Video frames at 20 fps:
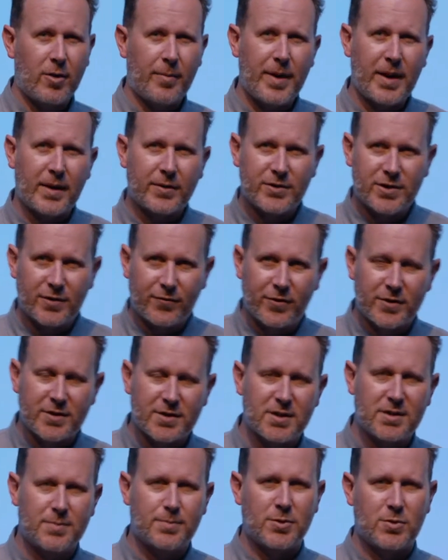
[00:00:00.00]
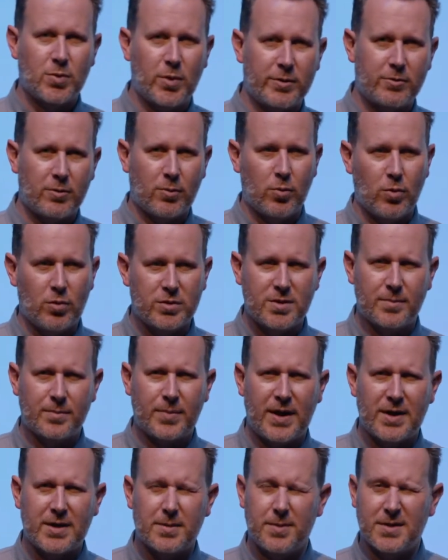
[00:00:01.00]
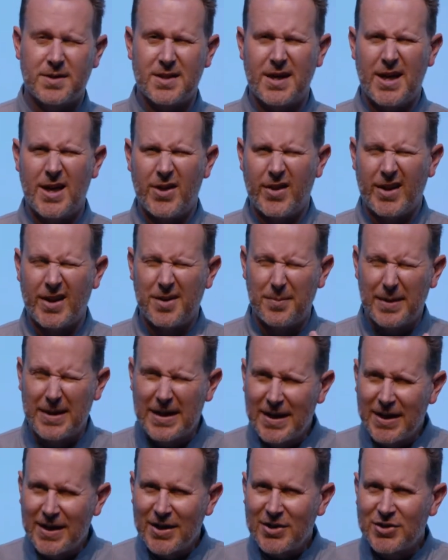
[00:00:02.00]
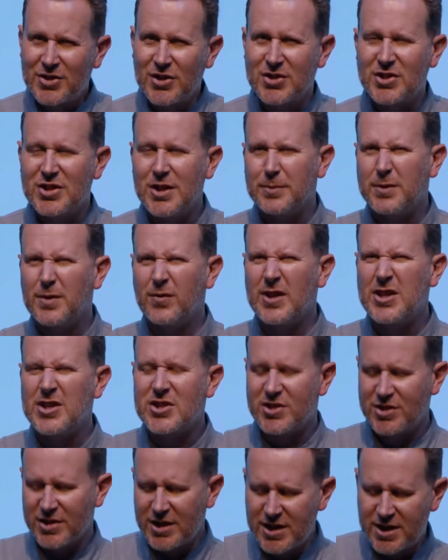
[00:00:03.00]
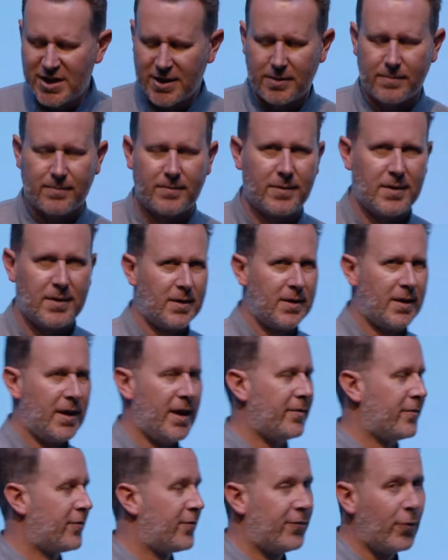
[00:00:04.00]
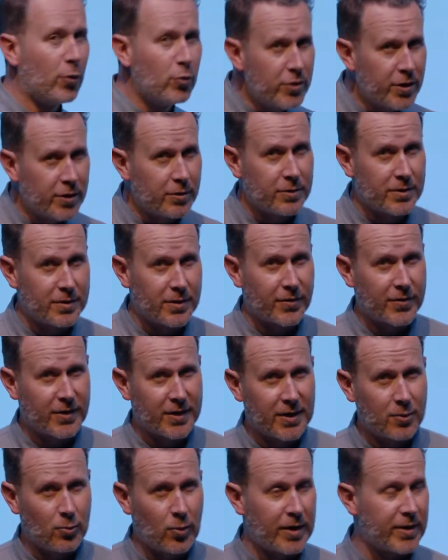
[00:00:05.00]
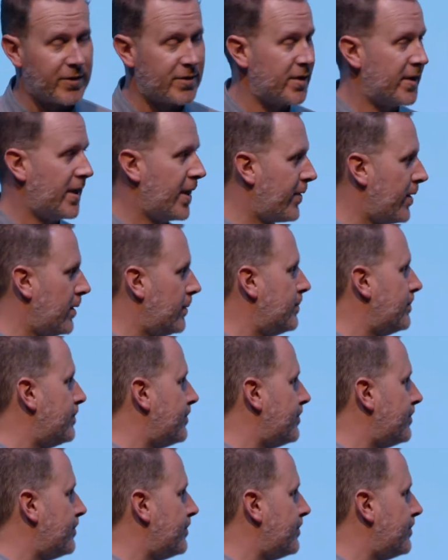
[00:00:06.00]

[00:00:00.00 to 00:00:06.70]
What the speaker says: about differences between rewards and punishments and how they can be deceptively sneaky and fool you into thinking one is the other.